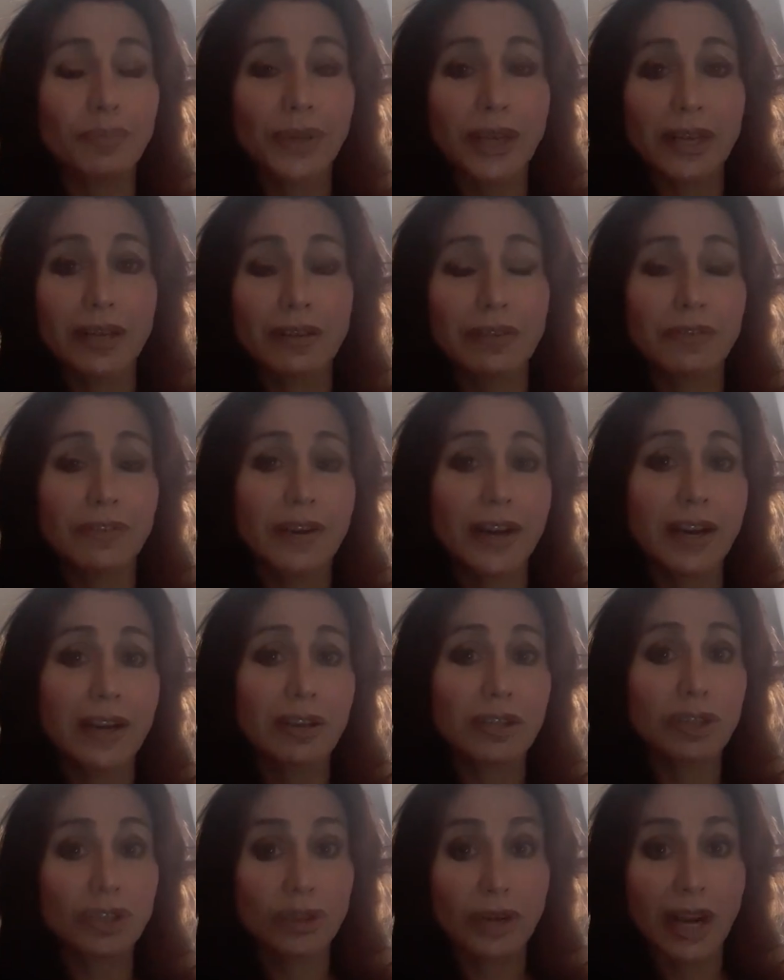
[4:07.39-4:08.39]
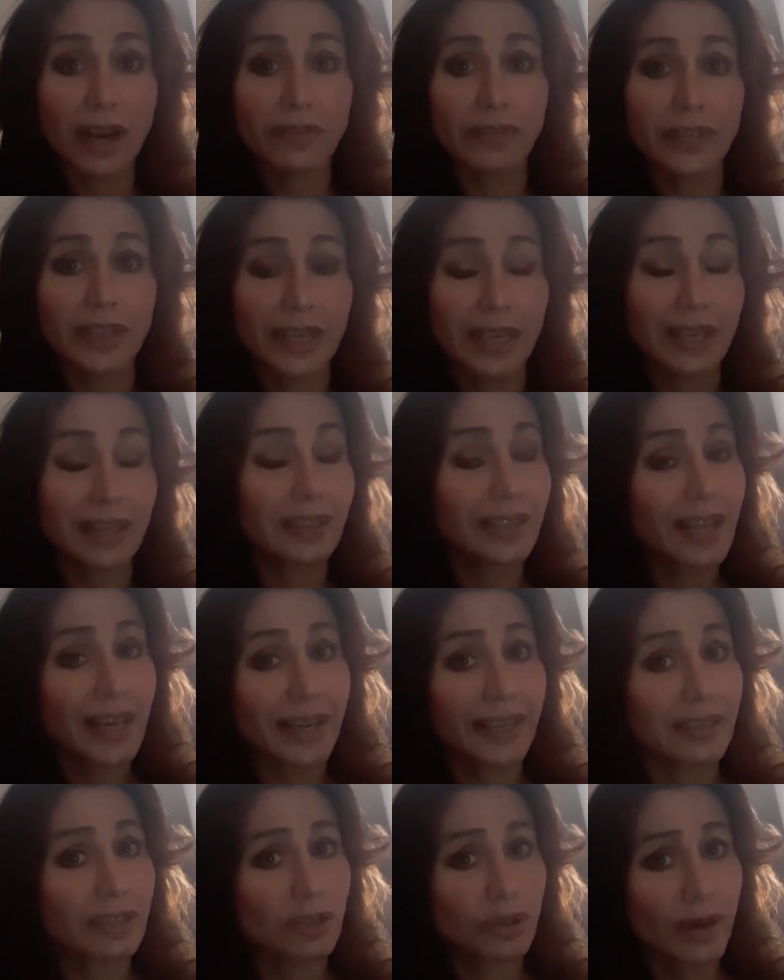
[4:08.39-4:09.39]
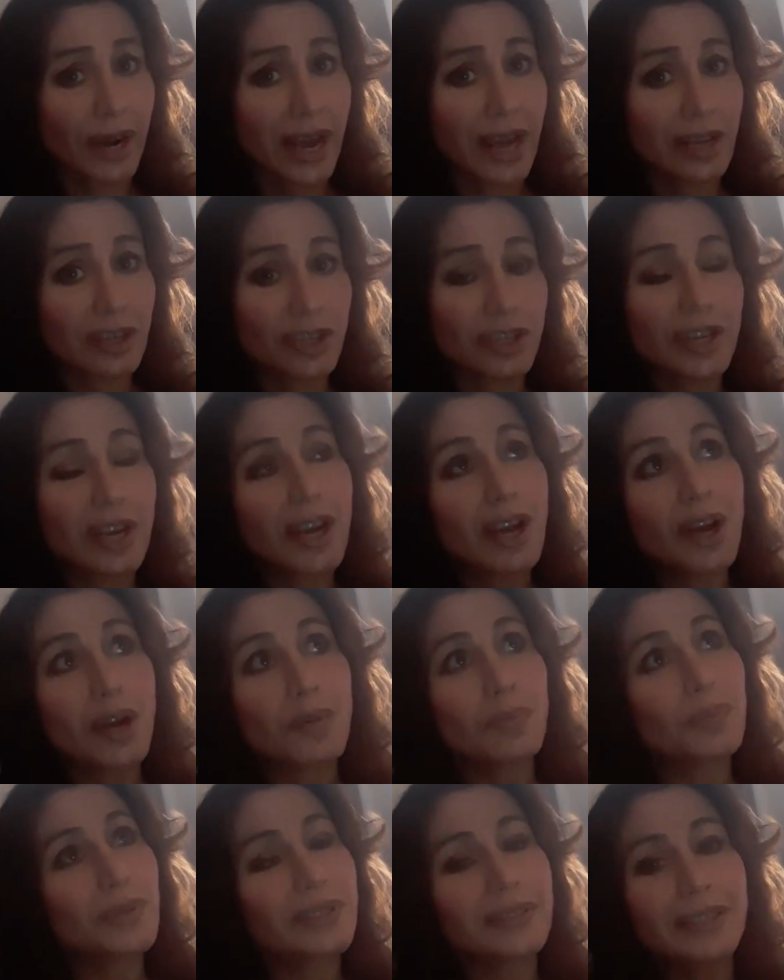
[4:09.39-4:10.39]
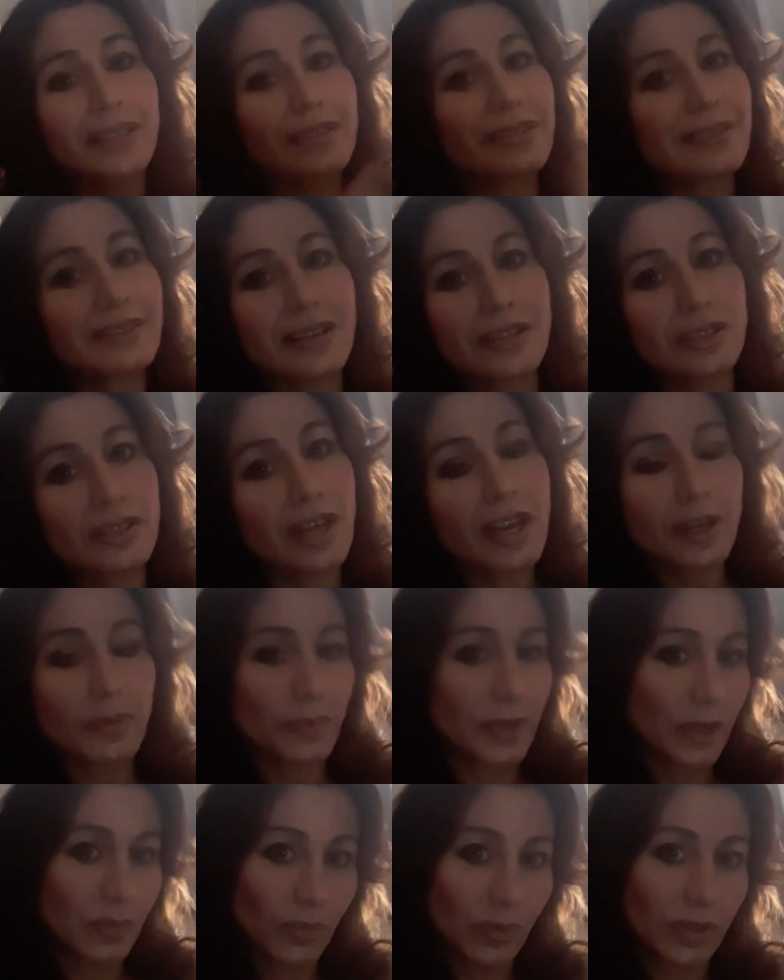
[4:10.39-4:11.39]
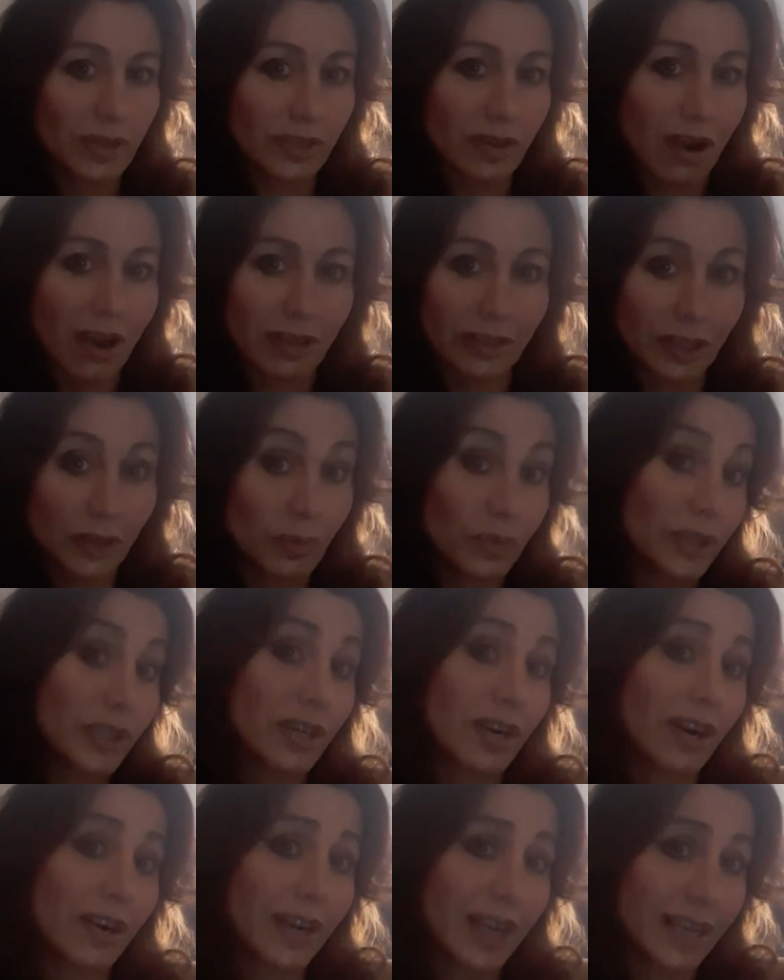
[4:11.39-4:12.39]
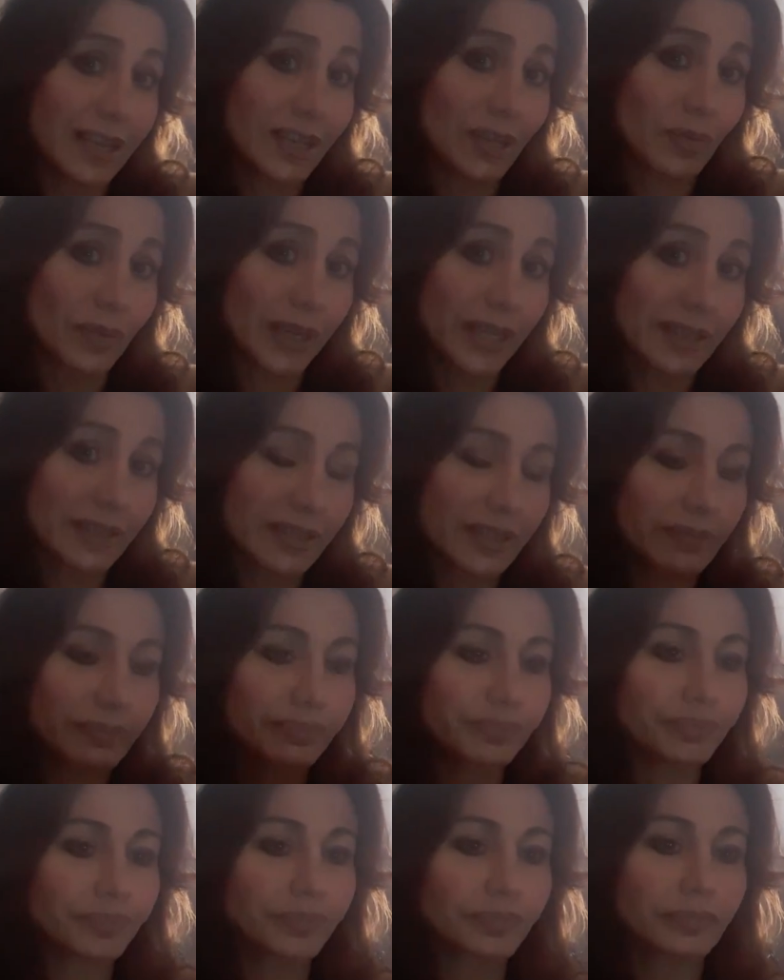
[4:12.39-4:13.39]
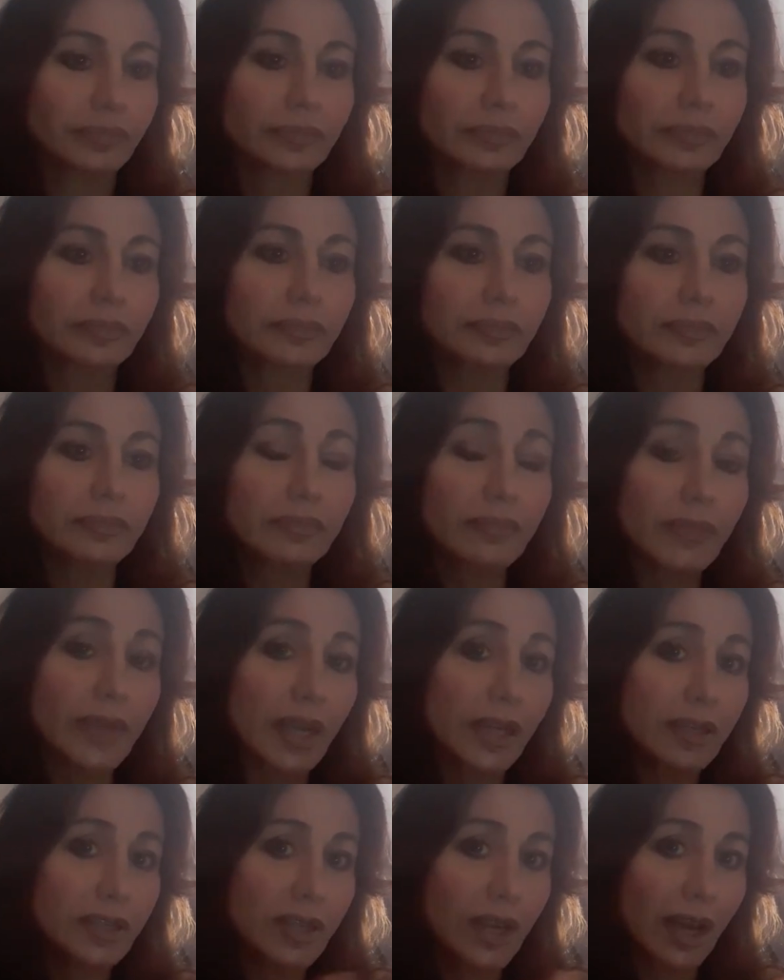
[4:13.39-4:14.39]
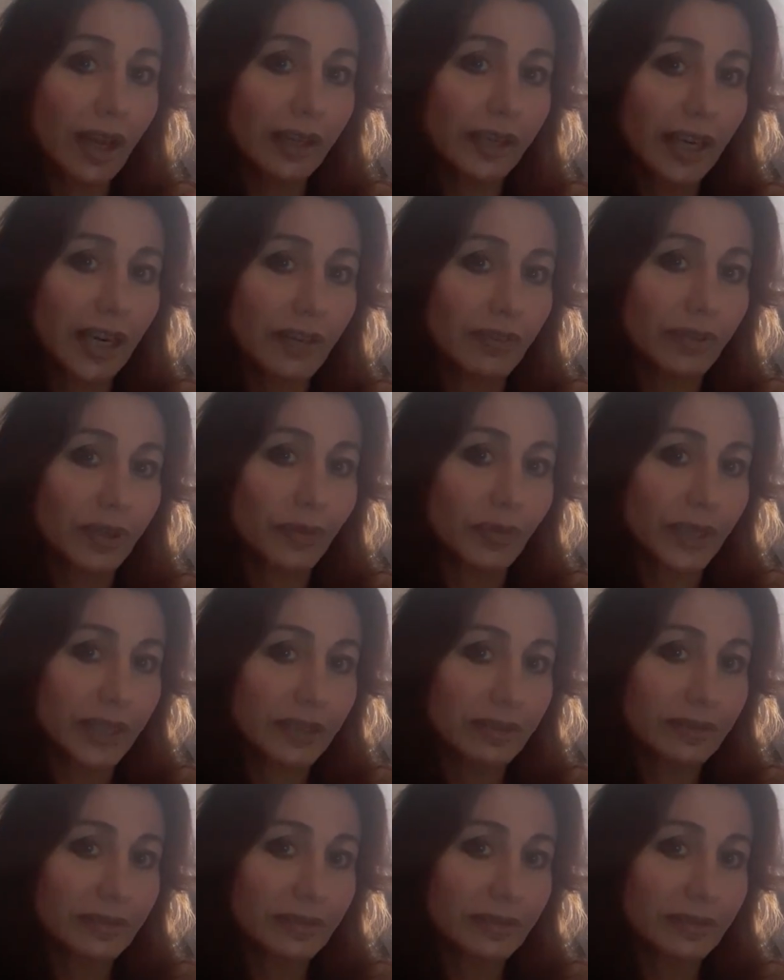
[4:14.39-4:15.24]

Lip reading: pedophile, trafficking, lying trash, but then a lot of people in Hollywood are anyways. Not everyone.